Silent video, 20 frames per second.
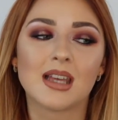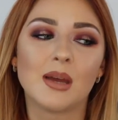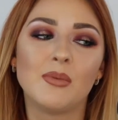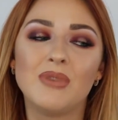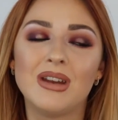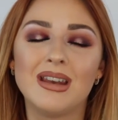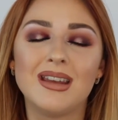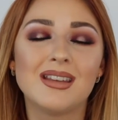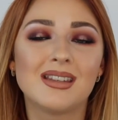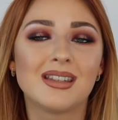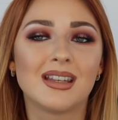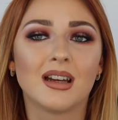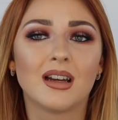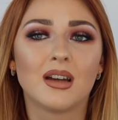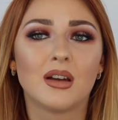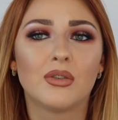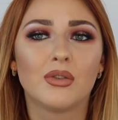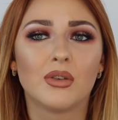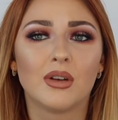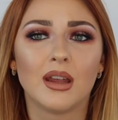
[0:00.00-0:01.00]
I'm really
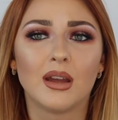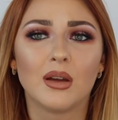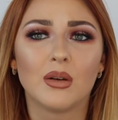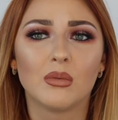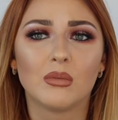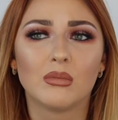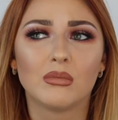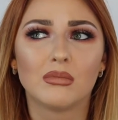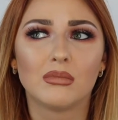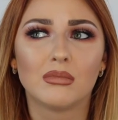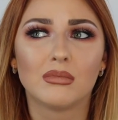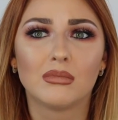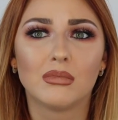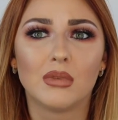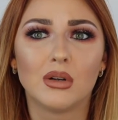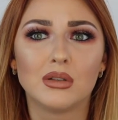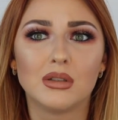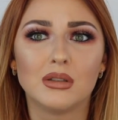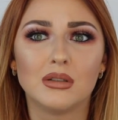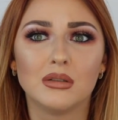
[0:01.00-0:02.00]
stuck for like
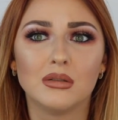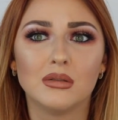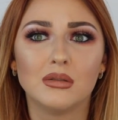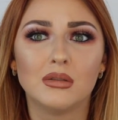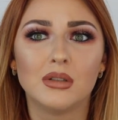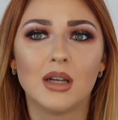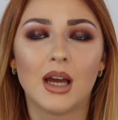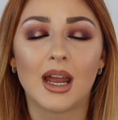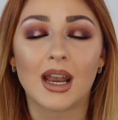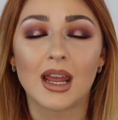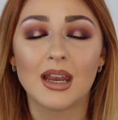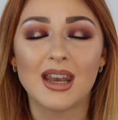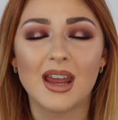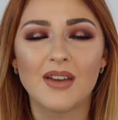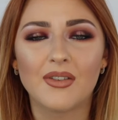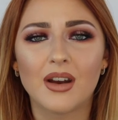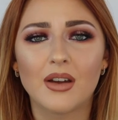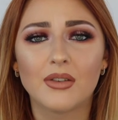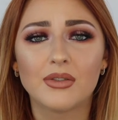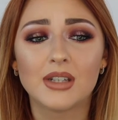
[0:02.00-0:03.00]
what to do, and I
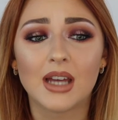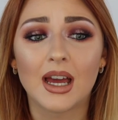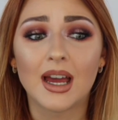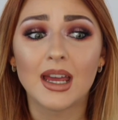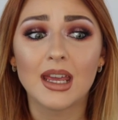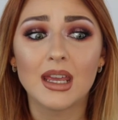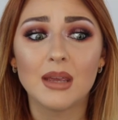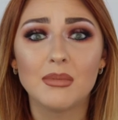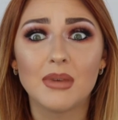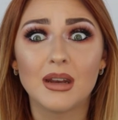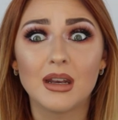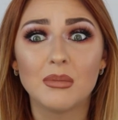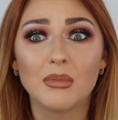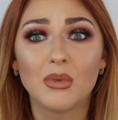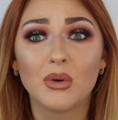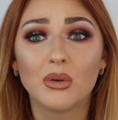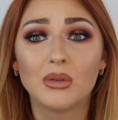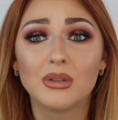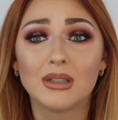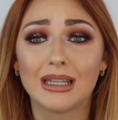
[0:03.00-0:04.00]
never have time
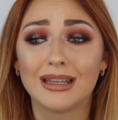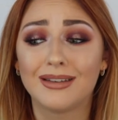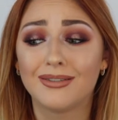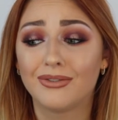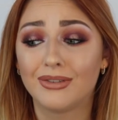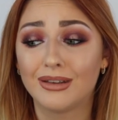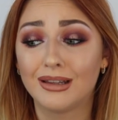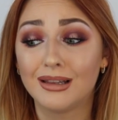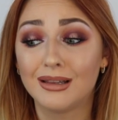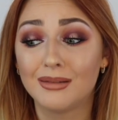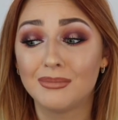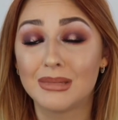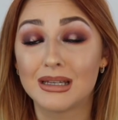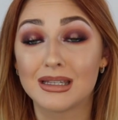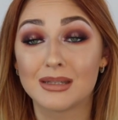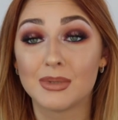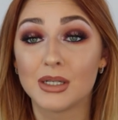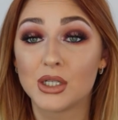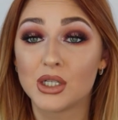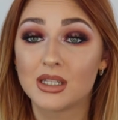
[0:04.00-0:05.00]
anymore to like film
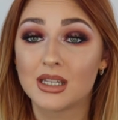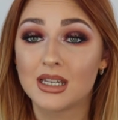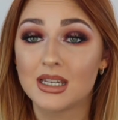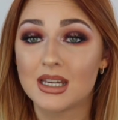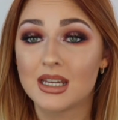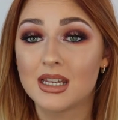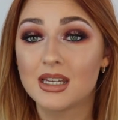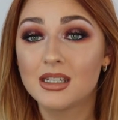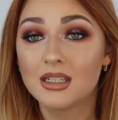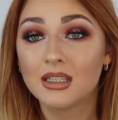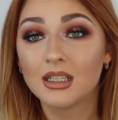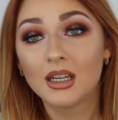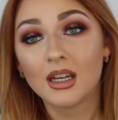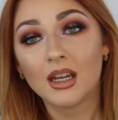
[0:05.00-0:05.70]
as much as I did.